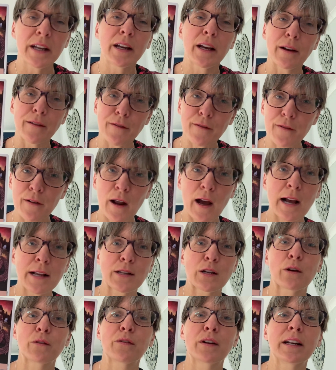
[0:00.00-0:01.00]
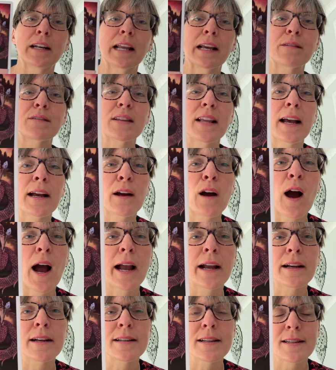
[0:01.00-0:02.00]
and flies off and leaves that
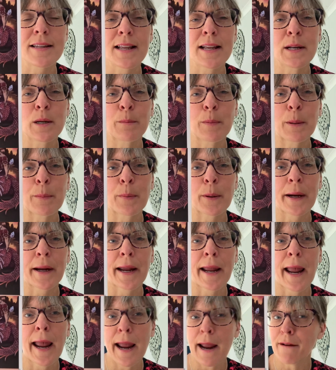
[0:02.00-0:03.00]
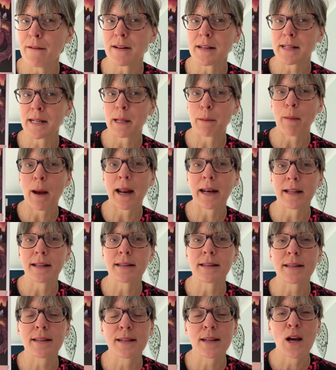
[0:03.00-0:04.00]
guy because then he'll be precariously
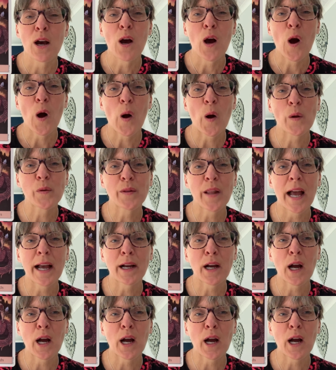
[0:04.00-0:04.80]
balanced on that